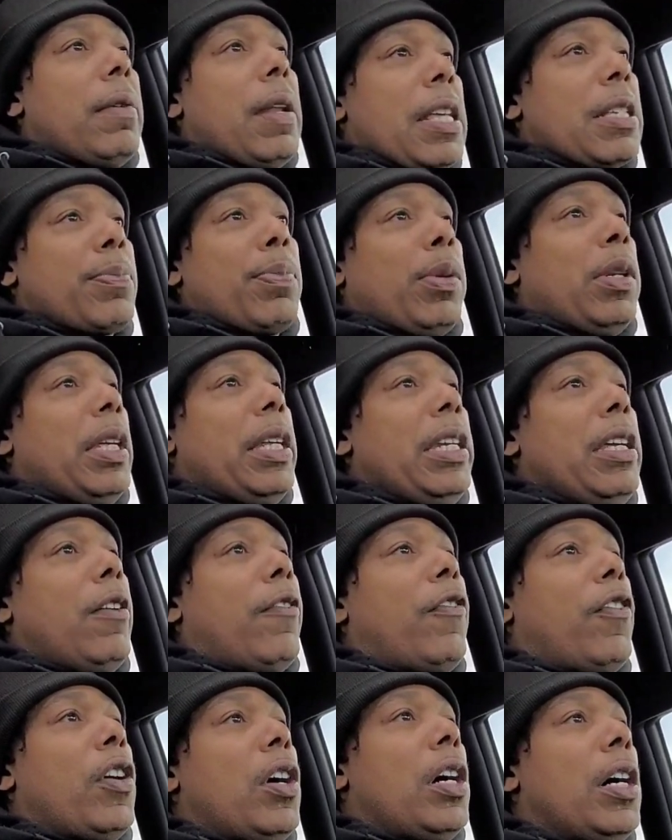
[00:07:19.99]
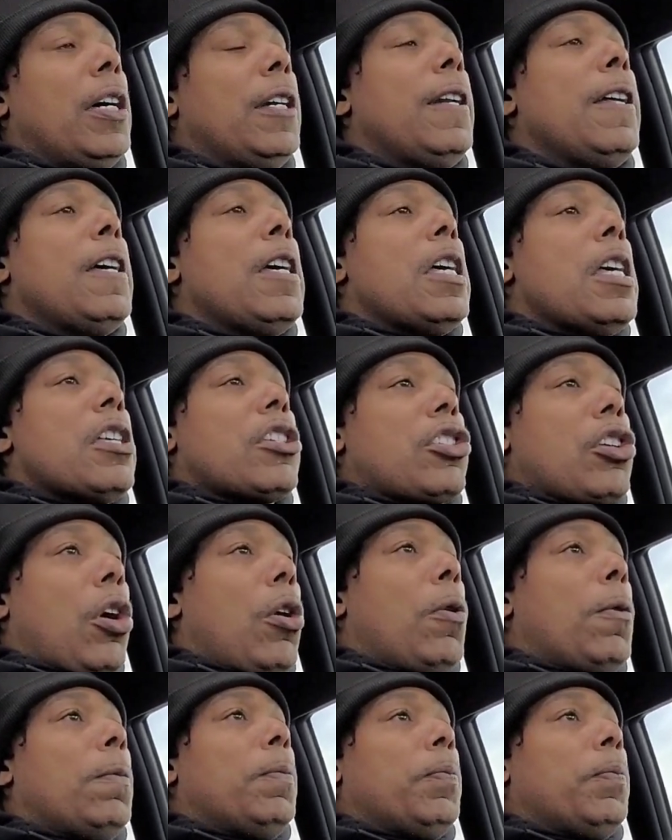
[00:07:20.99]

That's plenty of fun. So,